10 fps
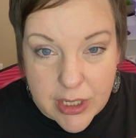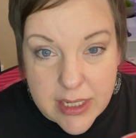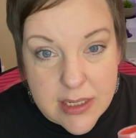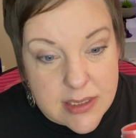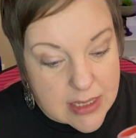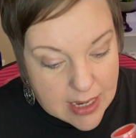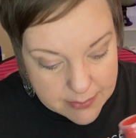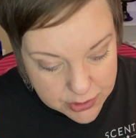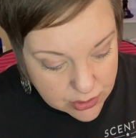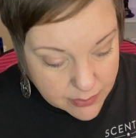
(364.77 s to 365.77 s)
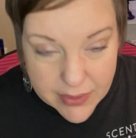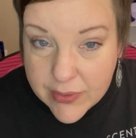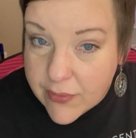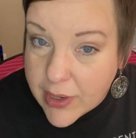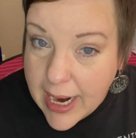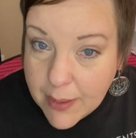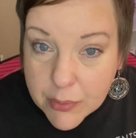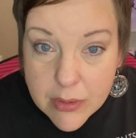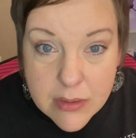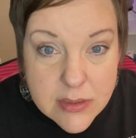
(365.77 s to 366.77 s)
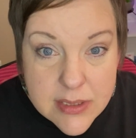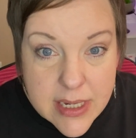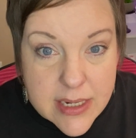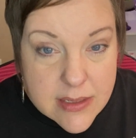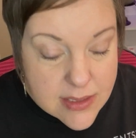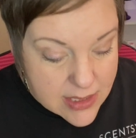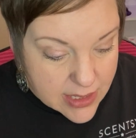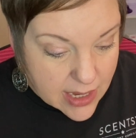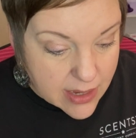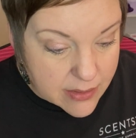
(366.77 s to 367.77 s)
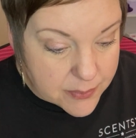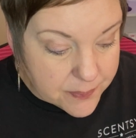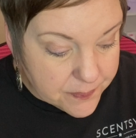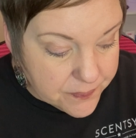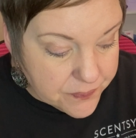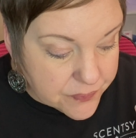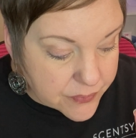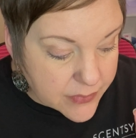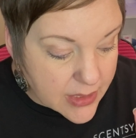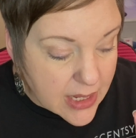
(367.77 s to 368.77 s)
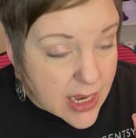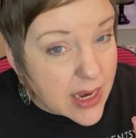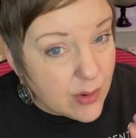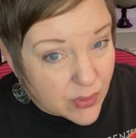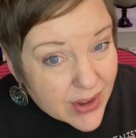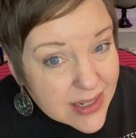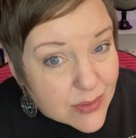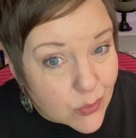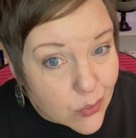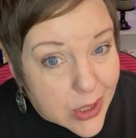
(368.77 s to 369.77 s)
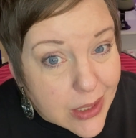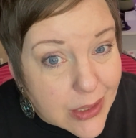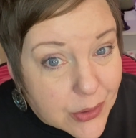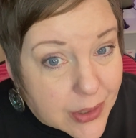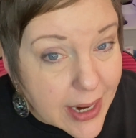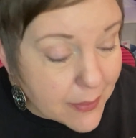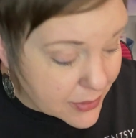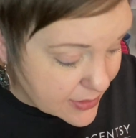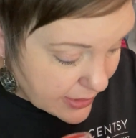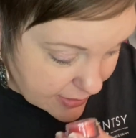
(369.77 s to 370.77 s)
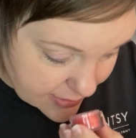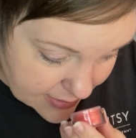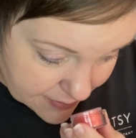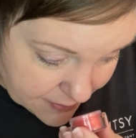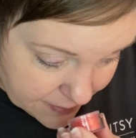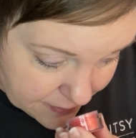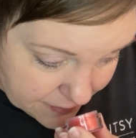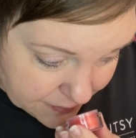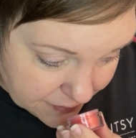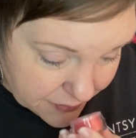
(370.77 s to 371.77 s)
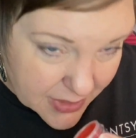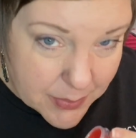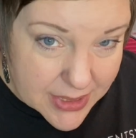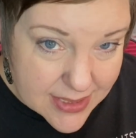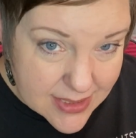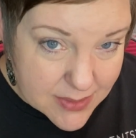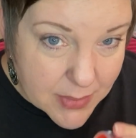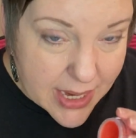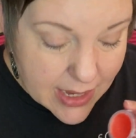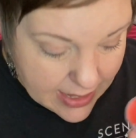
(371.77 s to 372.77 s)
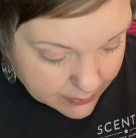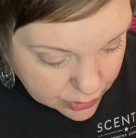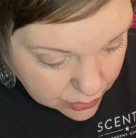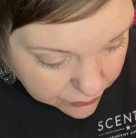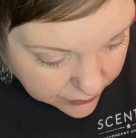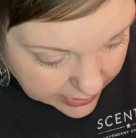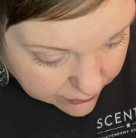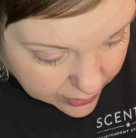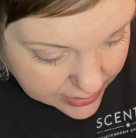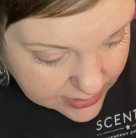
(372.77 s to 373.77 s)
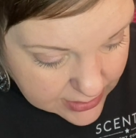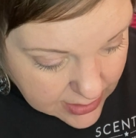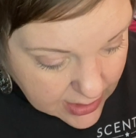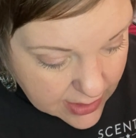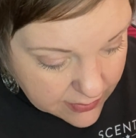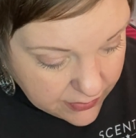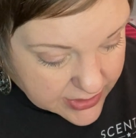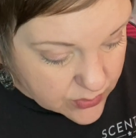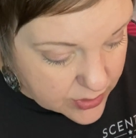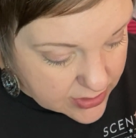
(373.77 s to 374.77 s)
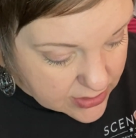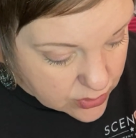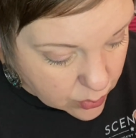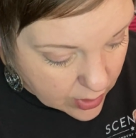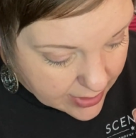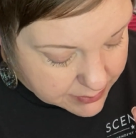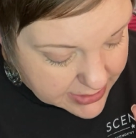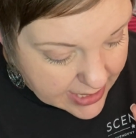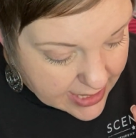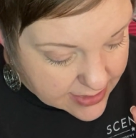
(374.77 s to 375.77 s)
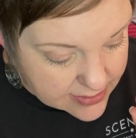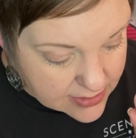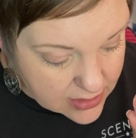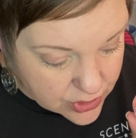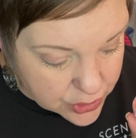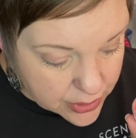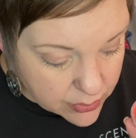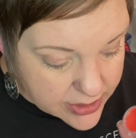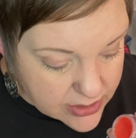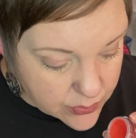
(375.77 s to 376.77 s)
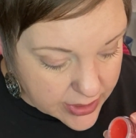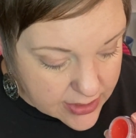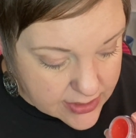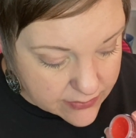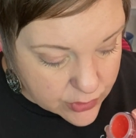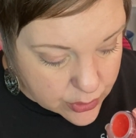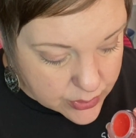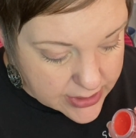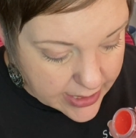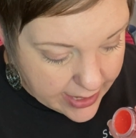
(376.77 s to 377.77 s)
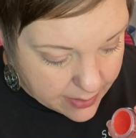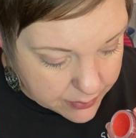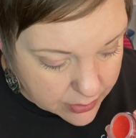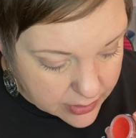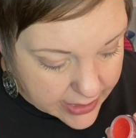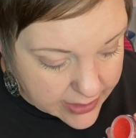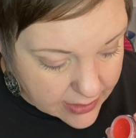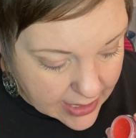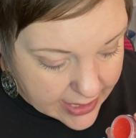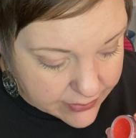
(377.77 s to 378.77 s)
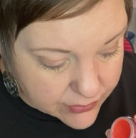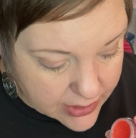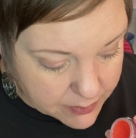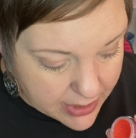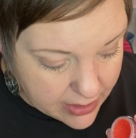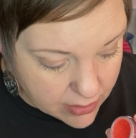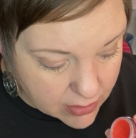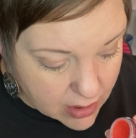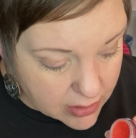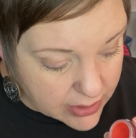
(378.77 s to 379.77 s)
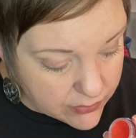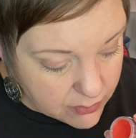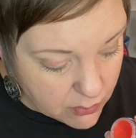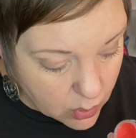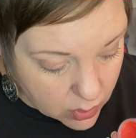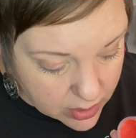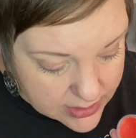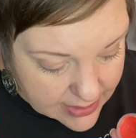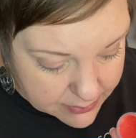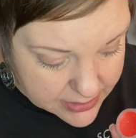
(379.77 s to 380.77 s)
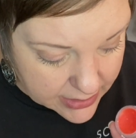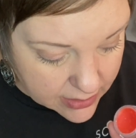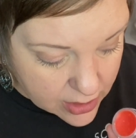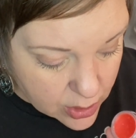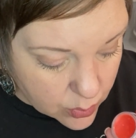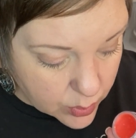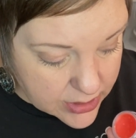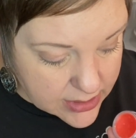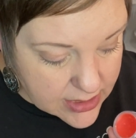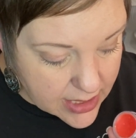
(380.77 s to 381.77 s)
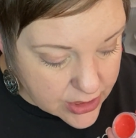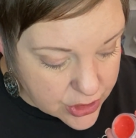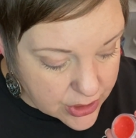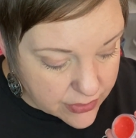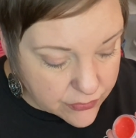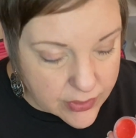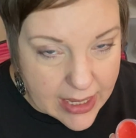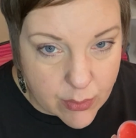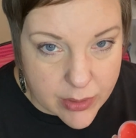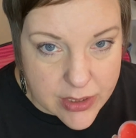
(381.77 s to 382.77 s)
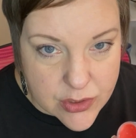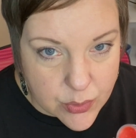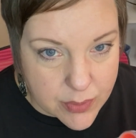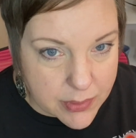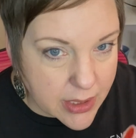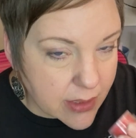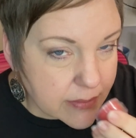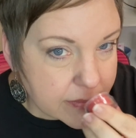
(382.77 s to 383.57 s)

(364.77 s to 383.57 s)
It is absolutely my favorite apple scent that, and we've had some really good apple scents, but this is my absolute favorite. This one is described as the sugary sweetness of juicy apple and lively pear are even more tempting with a touch of flowering sweet pea.